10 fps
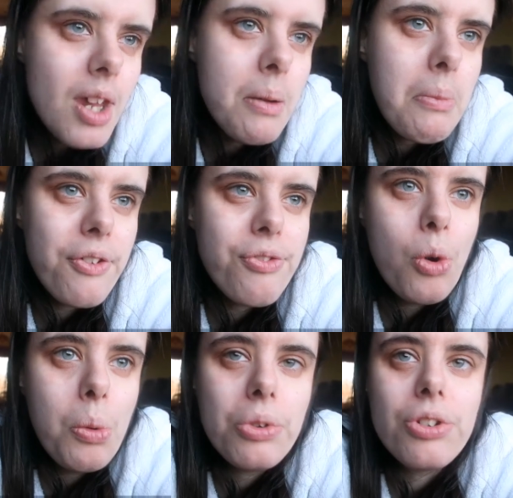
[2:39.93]
And my
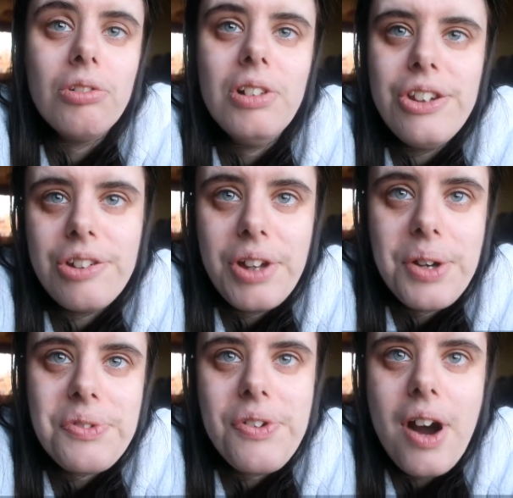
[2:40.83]
throat was literally
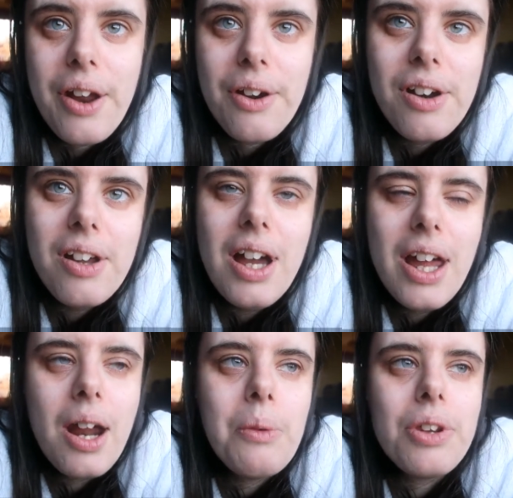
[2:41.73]
on fire.
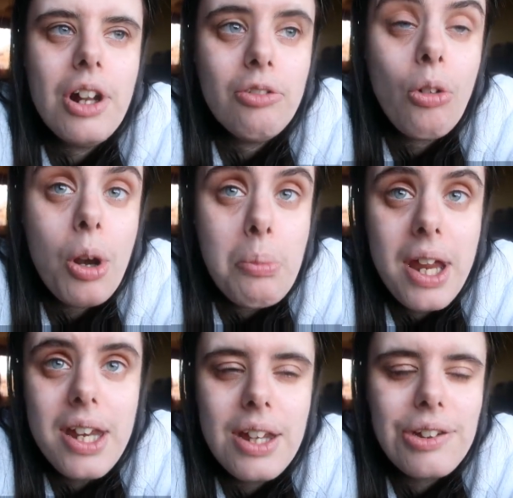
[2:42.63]
And I was in a lot of
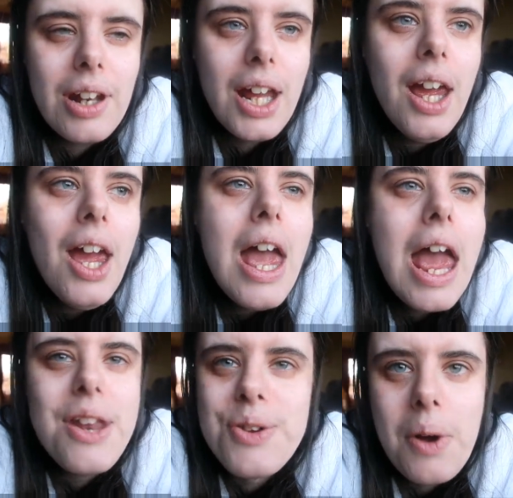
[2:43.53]
pain yesterday.
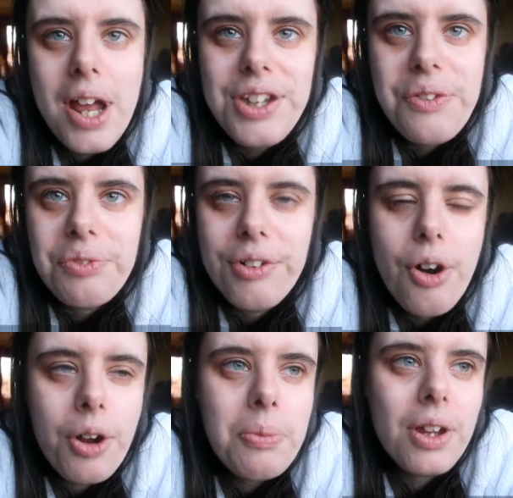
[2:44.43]
Hence why I didn't
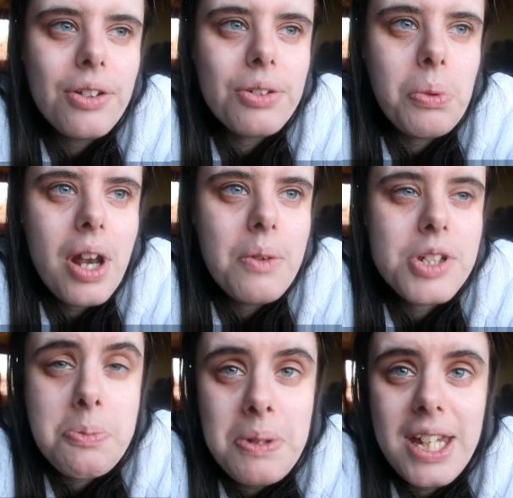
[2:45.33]
vlog. Because when I
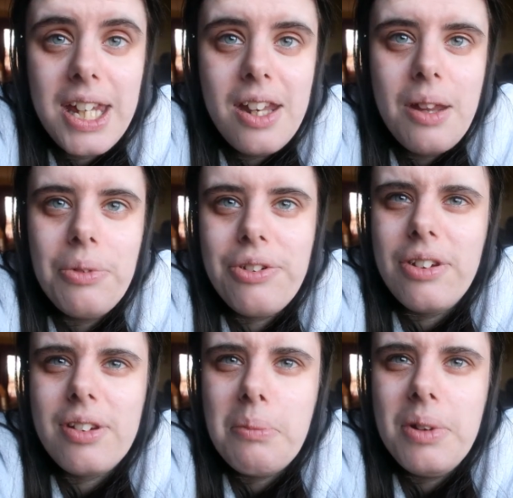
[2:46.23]
was speaking, it was
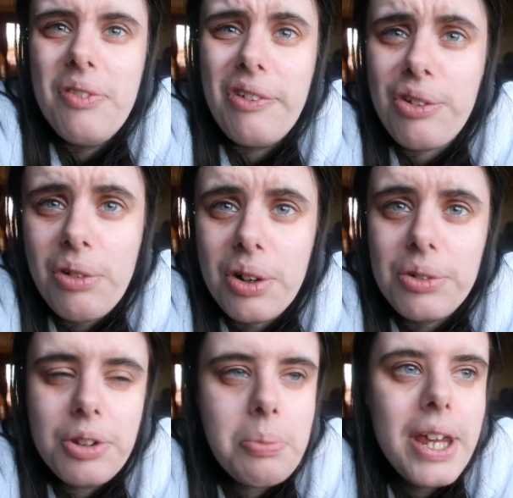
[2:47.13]
just a bit of a
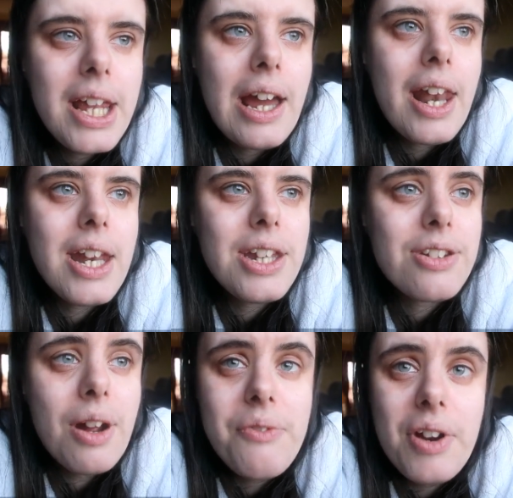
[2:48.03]
struggle to speak. And I
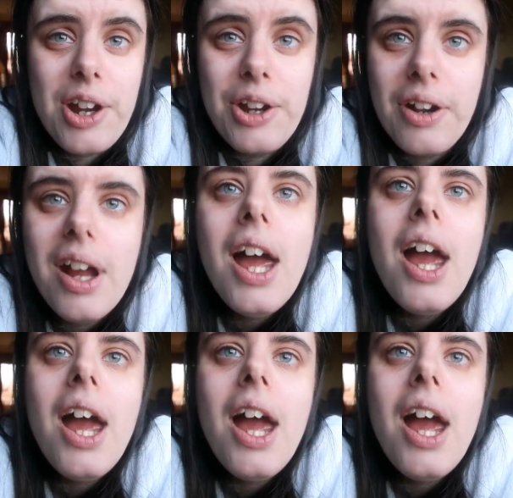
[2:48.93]
didn't sound very good.